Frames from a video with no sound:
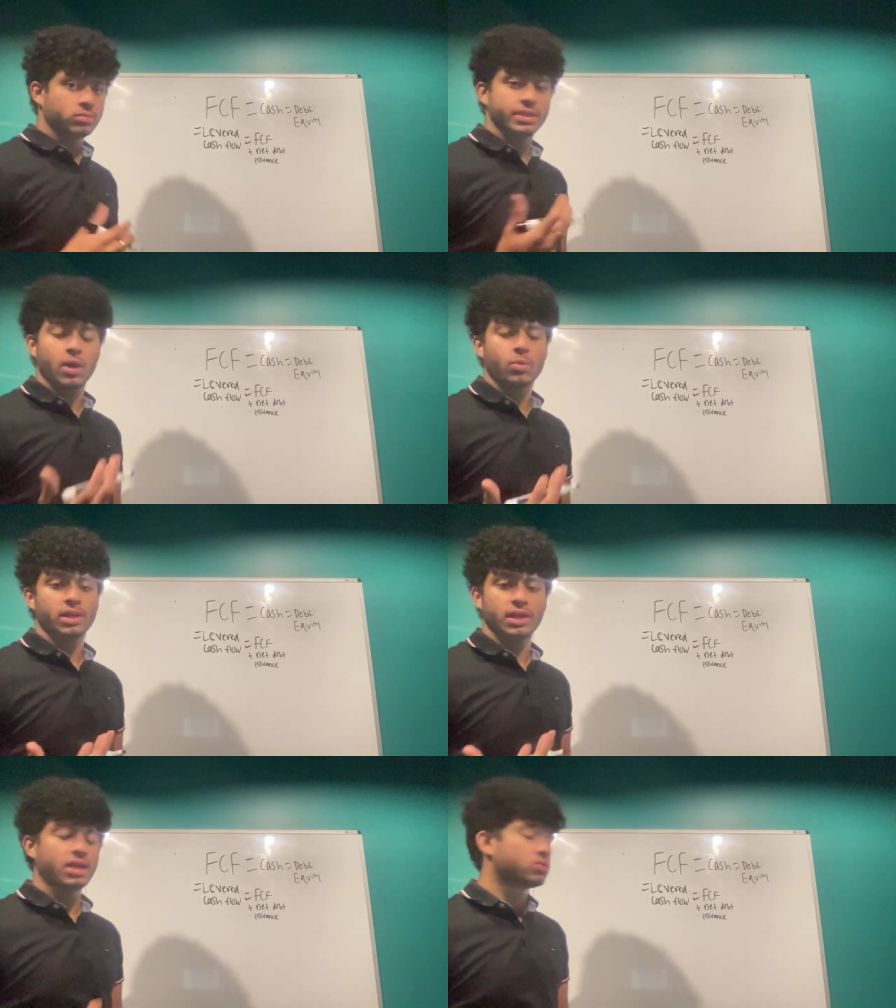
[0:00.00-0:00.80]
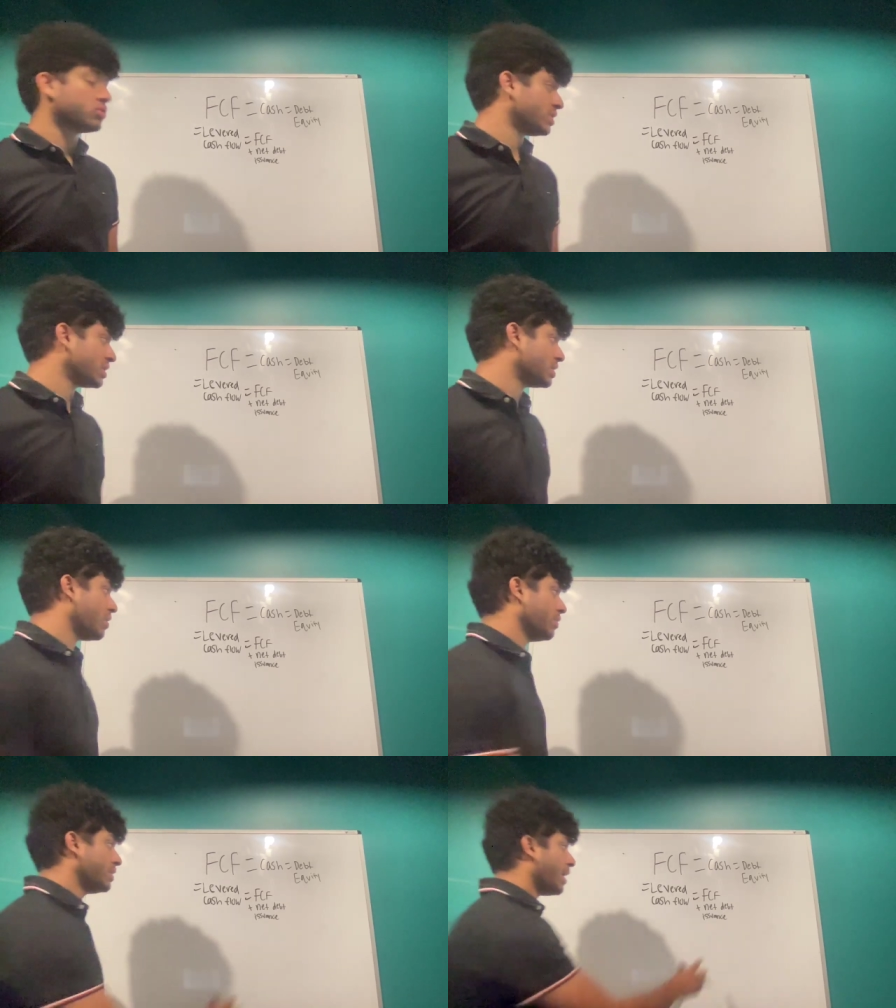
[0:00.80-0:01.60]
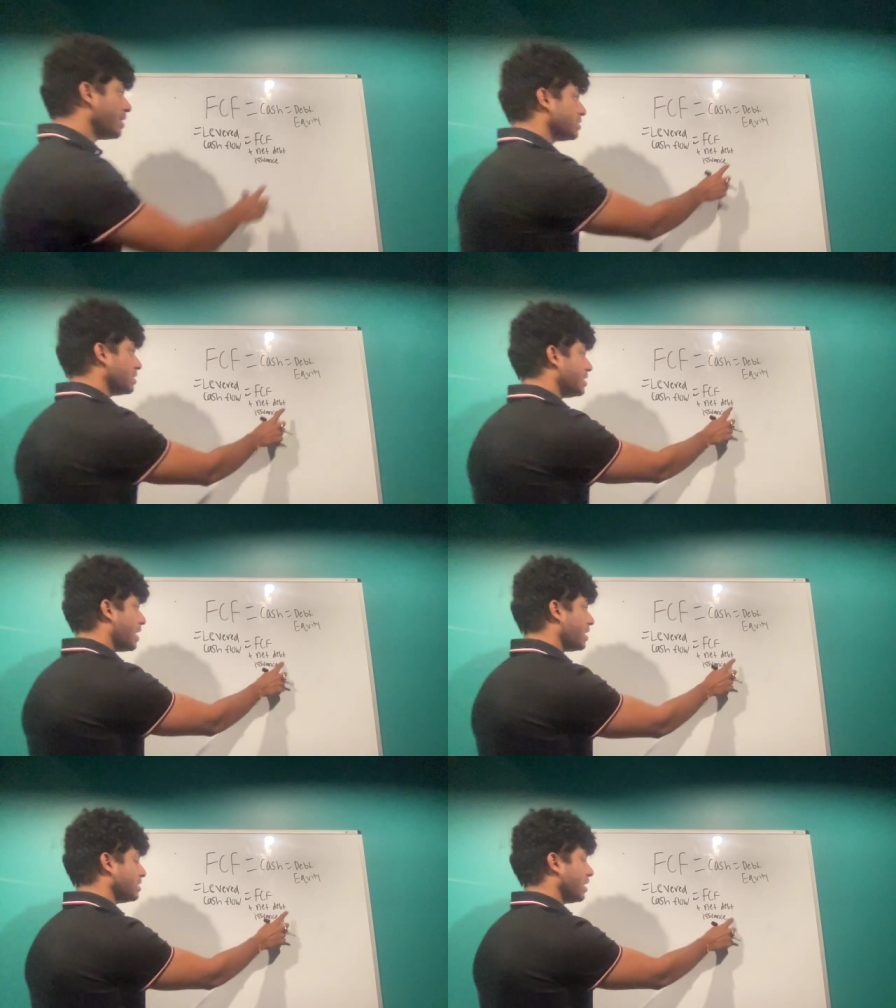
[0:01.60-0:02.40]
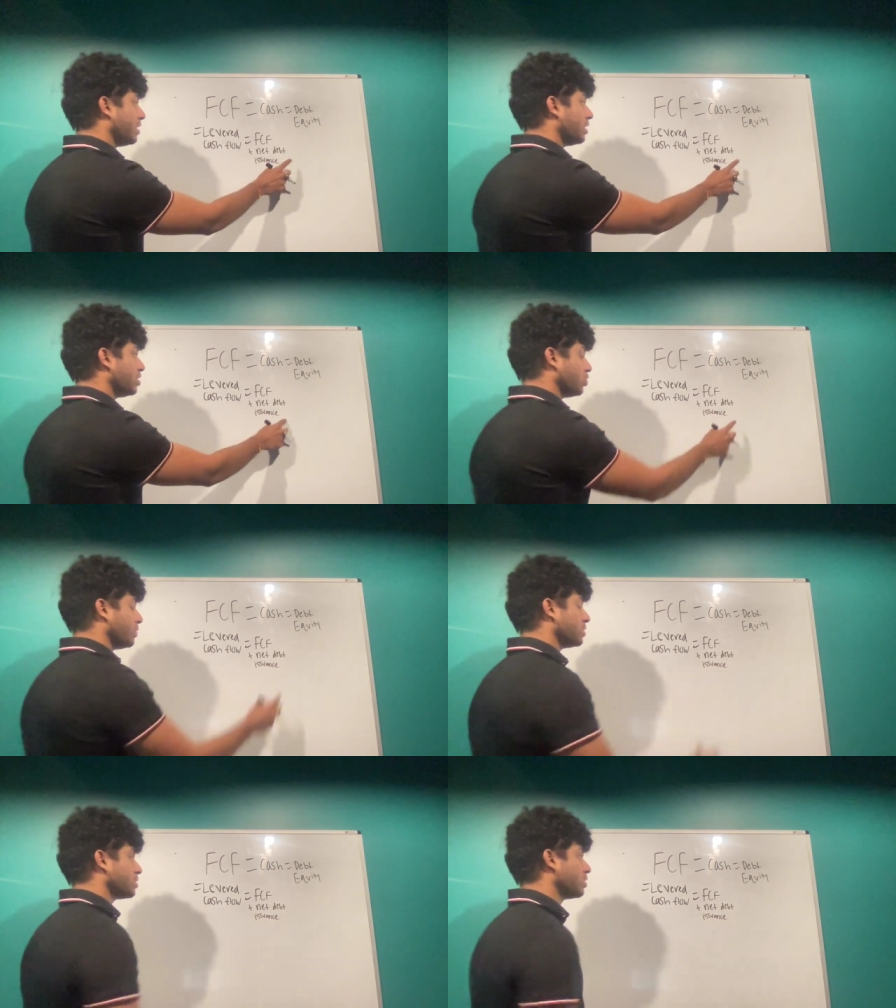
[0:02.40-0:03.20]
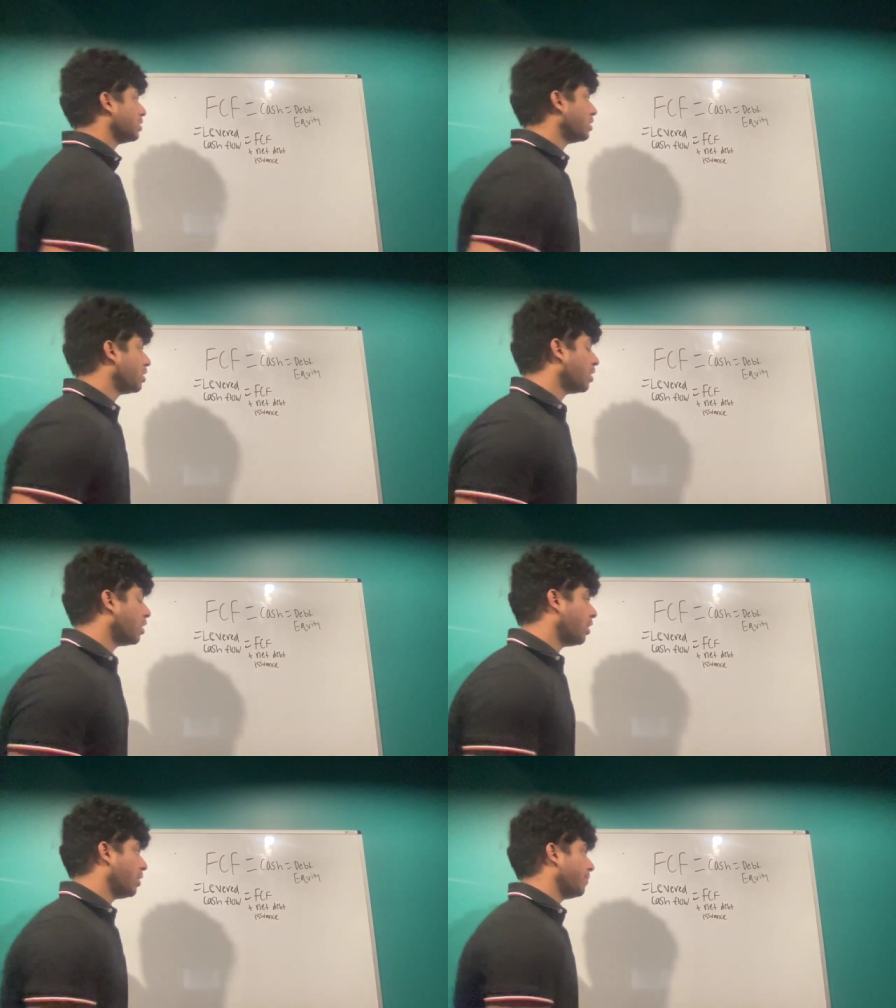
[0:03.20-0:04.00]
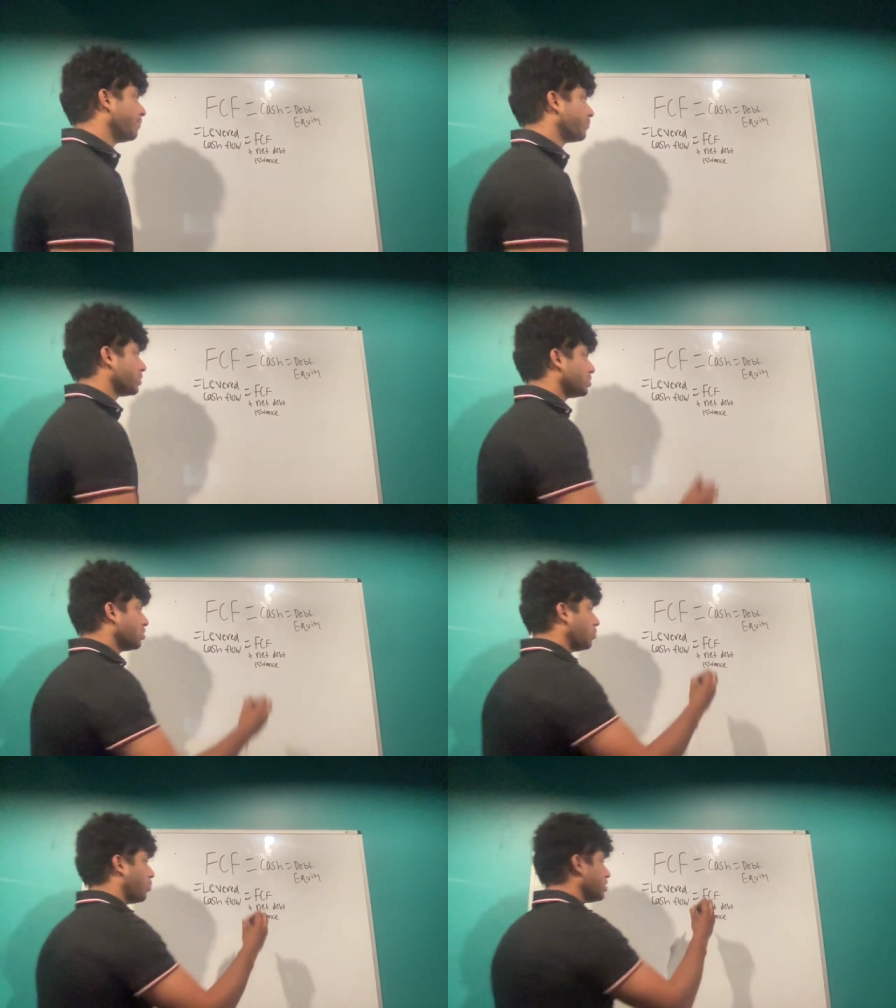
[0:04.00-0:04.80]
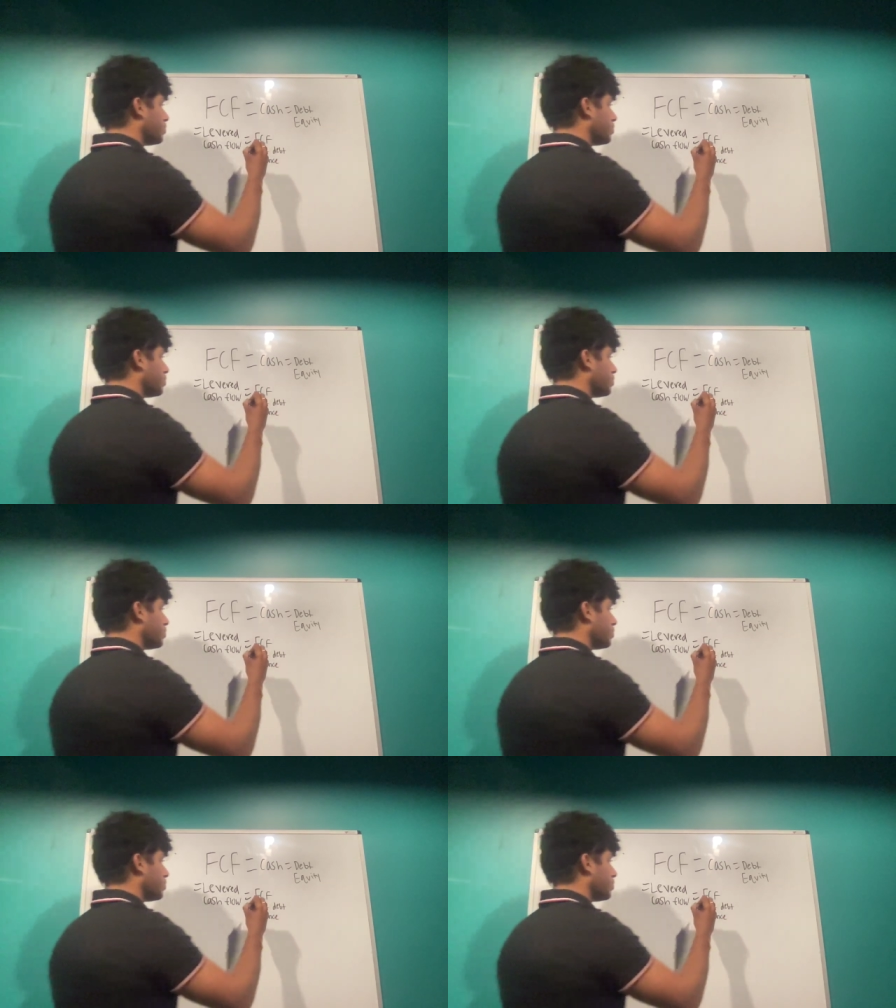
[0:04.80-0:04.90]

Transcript: debt-related interest, etc. That is net debt issuance. So once